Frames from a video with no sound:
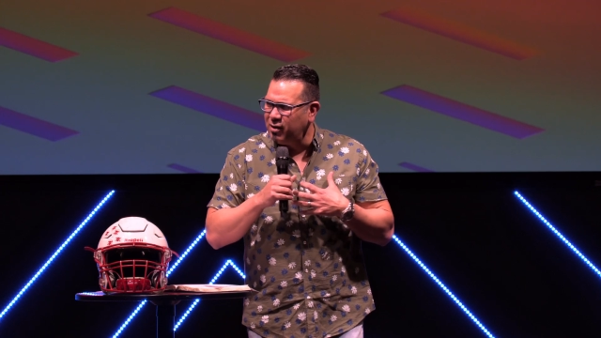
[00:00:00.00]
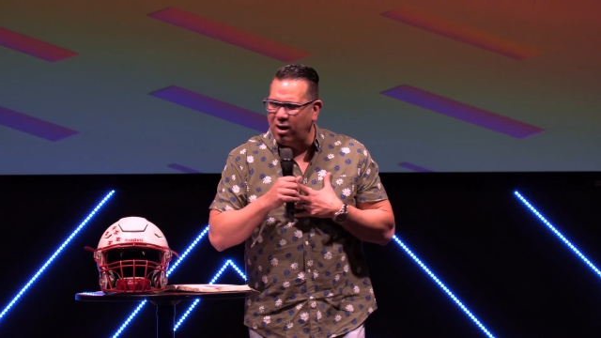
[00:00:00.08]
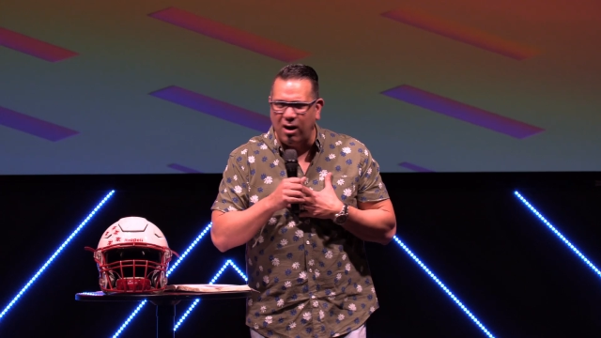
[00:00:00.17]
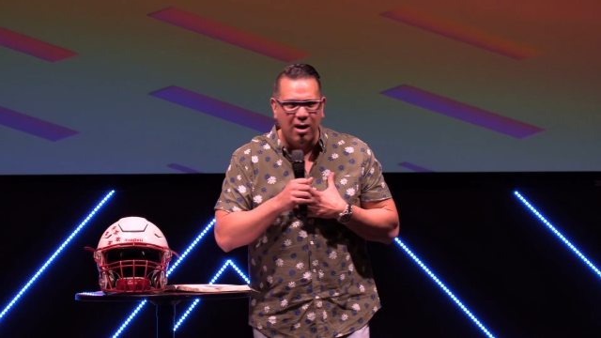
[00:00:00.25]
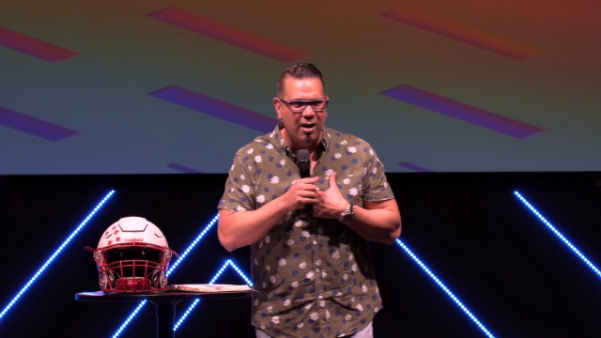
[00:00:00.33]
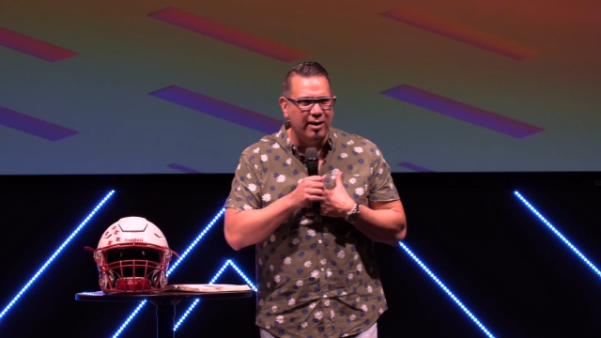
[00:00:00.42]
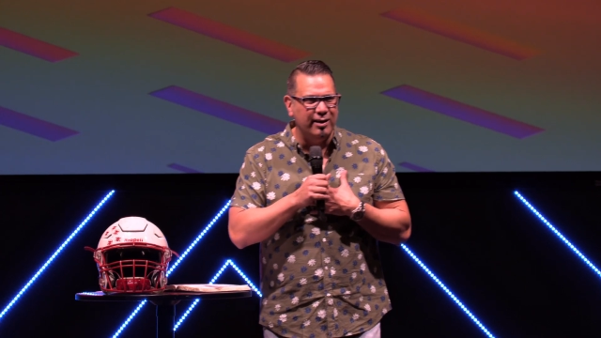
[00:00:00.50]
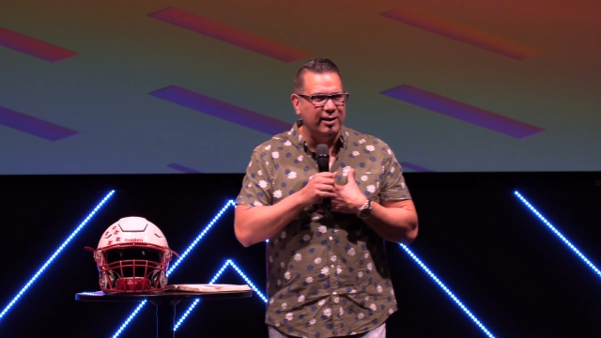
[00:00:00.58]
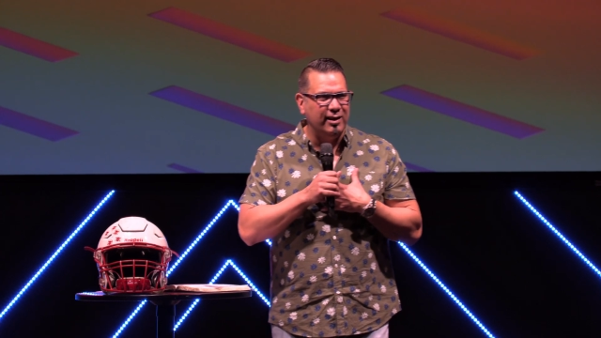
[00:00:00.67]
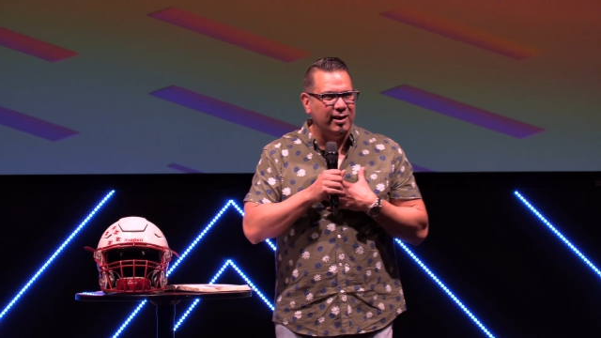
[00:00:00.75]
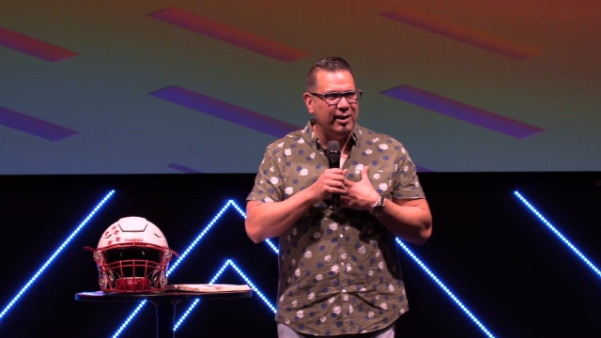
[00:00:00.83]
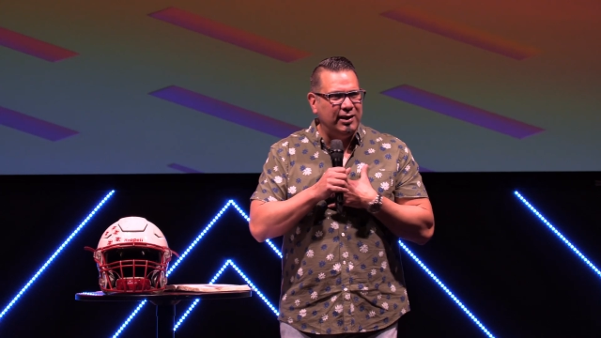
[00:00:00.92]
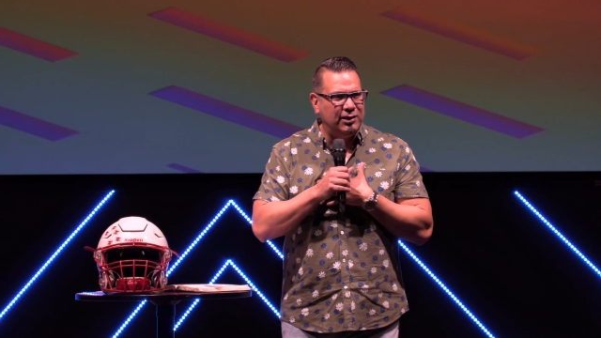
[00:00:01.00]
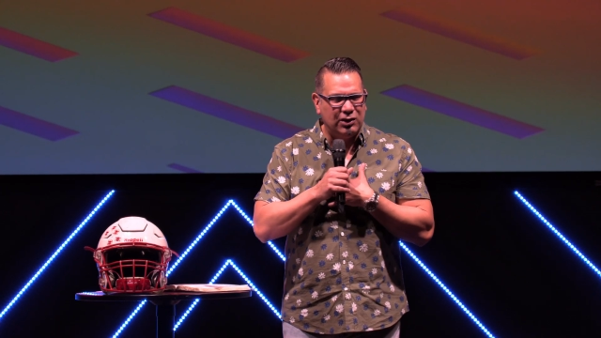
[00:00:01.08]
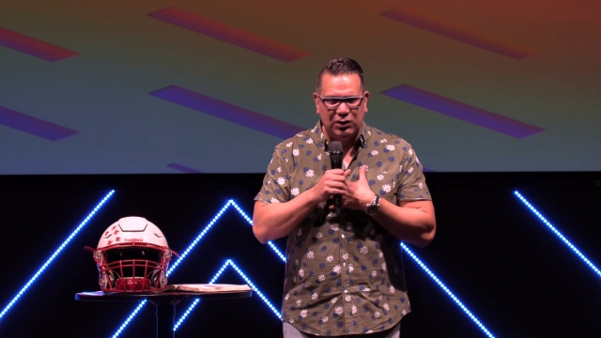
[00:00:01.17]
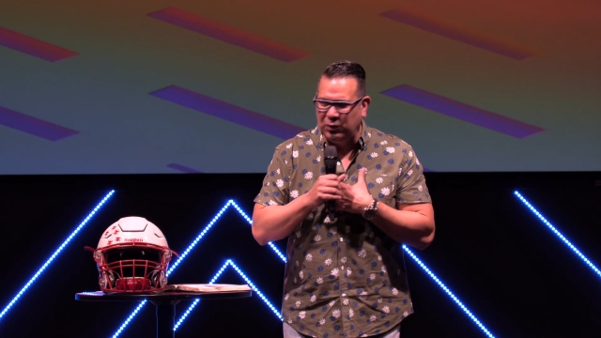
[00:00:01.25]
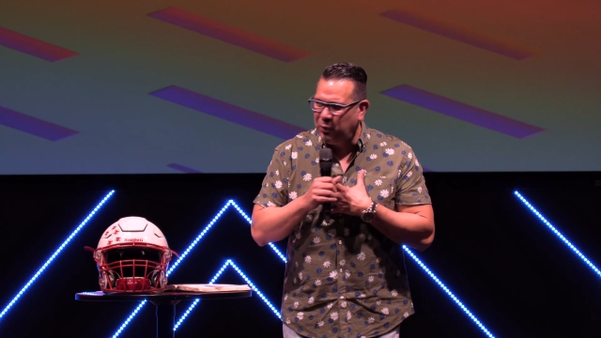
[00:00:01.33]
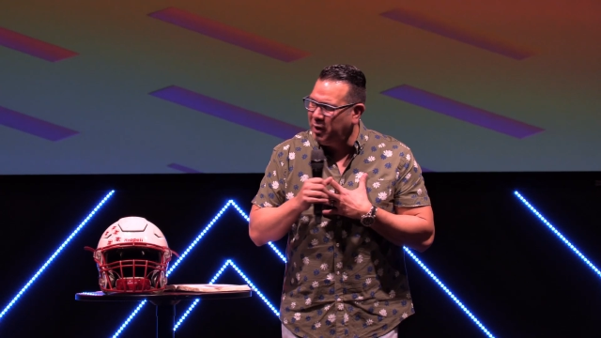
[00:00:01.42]
your heart, he's
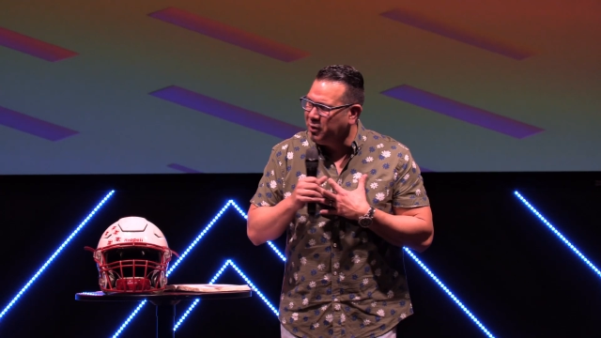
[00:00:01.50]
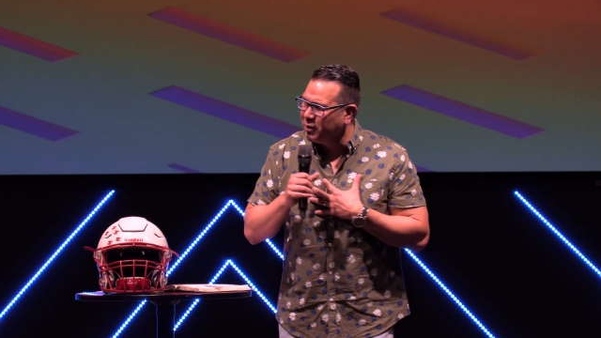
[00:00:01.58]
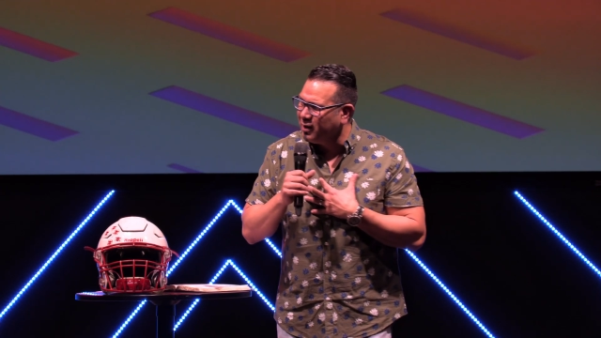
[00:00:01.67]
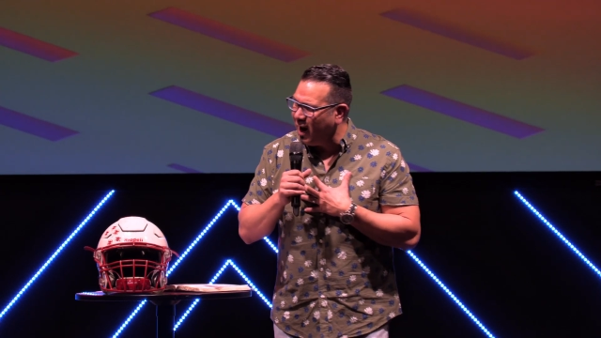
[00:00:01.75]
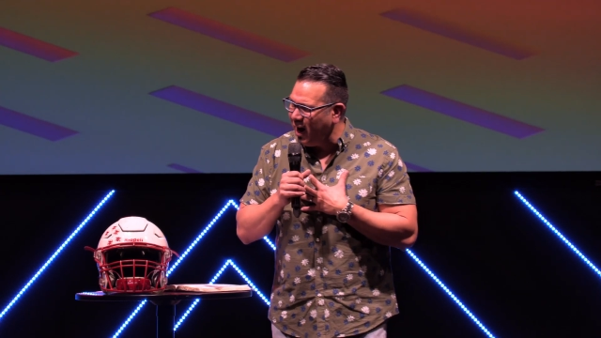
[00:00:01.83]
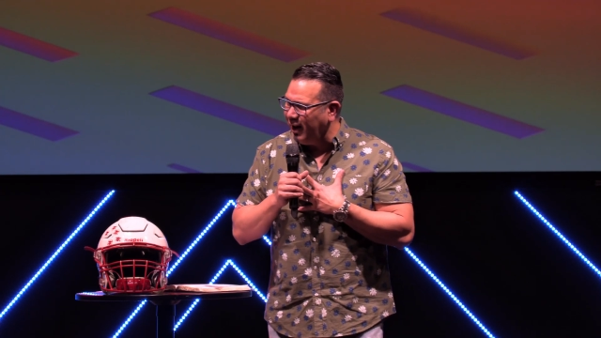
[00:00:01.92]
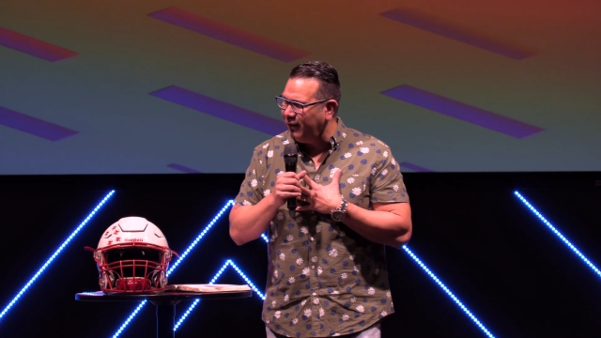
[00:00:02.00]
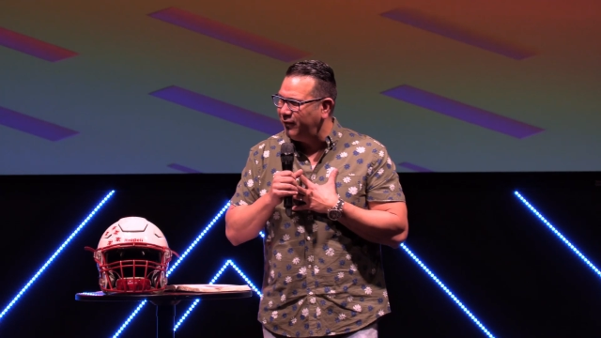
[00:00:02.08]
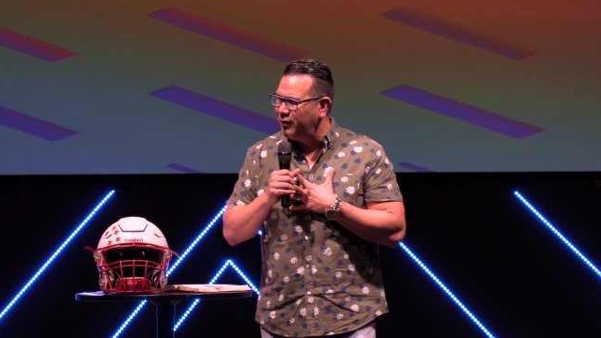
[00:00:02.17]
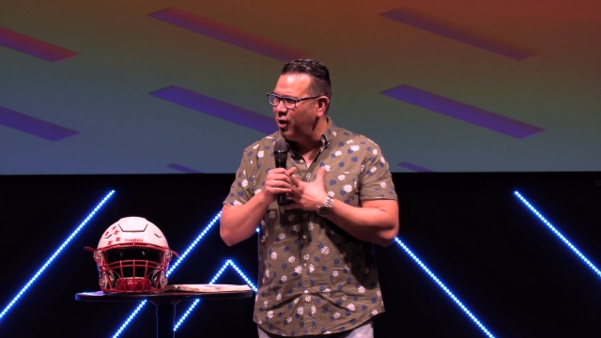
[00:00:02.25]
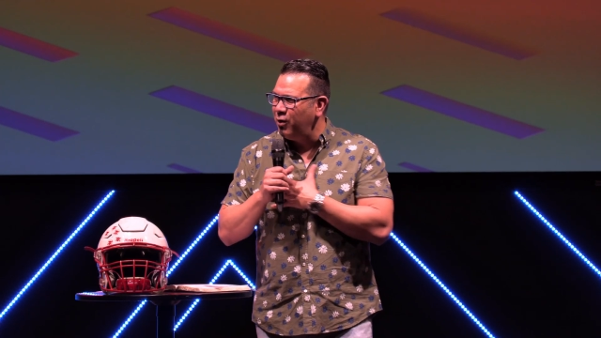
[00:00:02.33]
destroying your life.